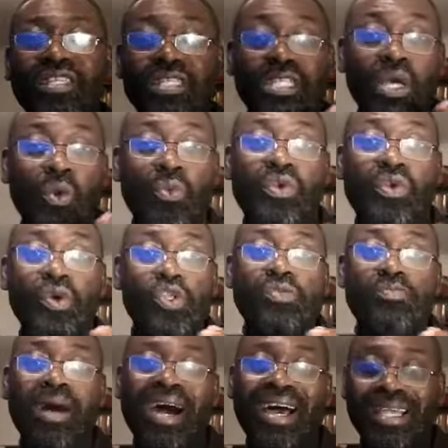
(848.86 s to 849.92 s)
the widow's
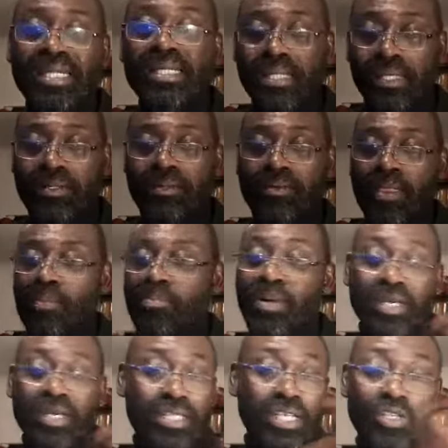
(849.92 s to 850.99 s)
mites.
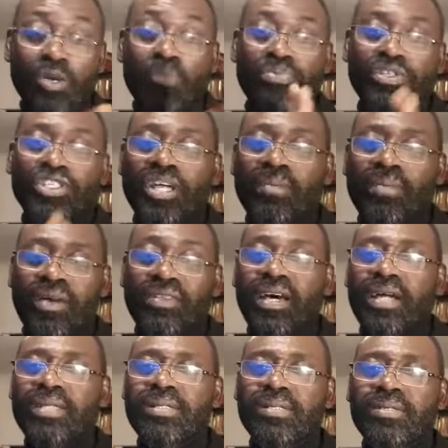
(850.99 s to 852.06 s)
Pastors, don't preach about
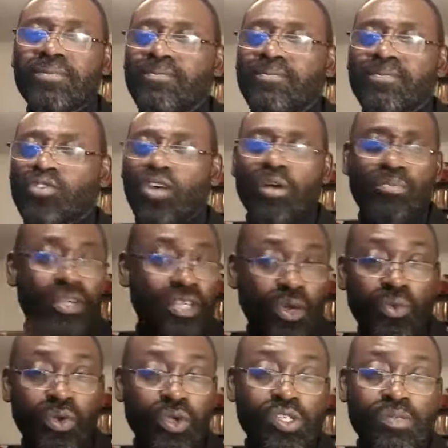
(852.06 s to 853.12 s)
that. Don't bring the
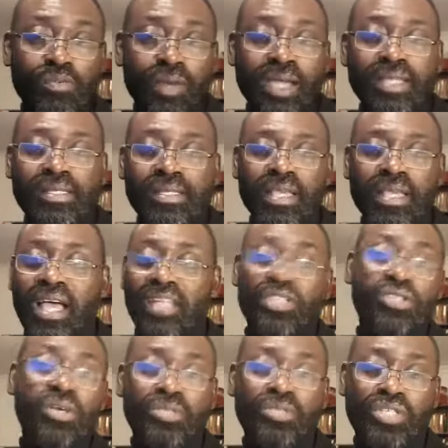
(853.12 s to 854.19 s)
widow's mites here. And
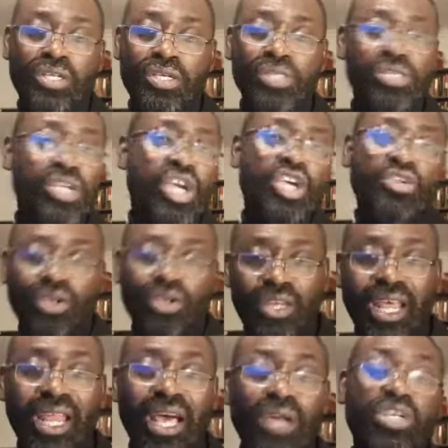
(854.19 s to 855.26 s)
some churches, you're not
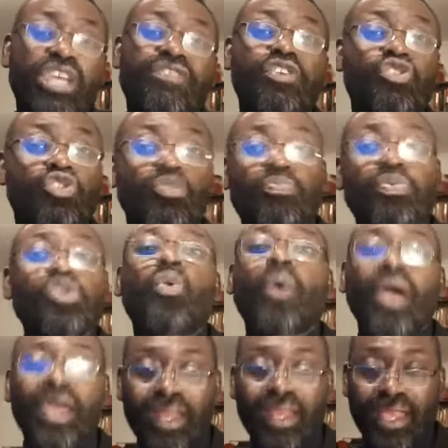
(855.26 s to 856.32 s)
allowed even to put
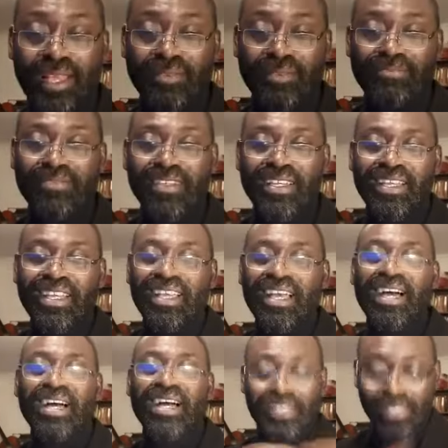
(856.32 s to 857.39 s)
coin in.
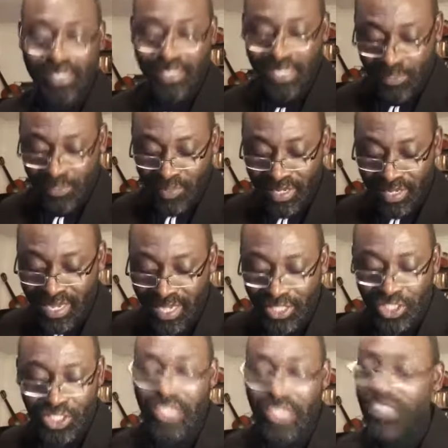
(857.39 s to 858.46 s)
Had Jesus been in that
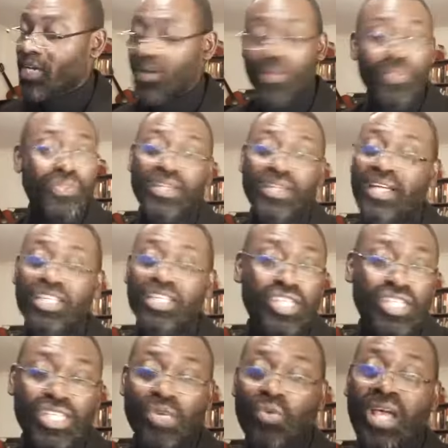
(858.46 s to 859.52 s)
church, I don't think that
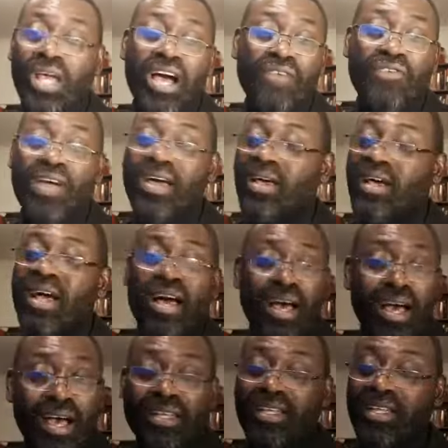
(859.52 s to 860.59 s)
Jesus would have
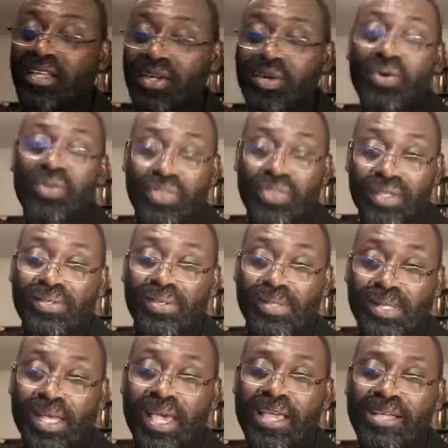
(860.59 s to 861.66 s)
had any good thing to
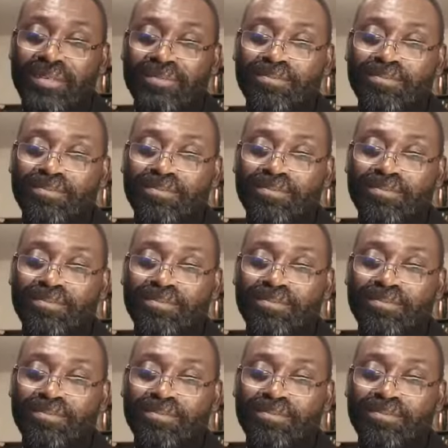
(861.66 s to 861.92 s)
say.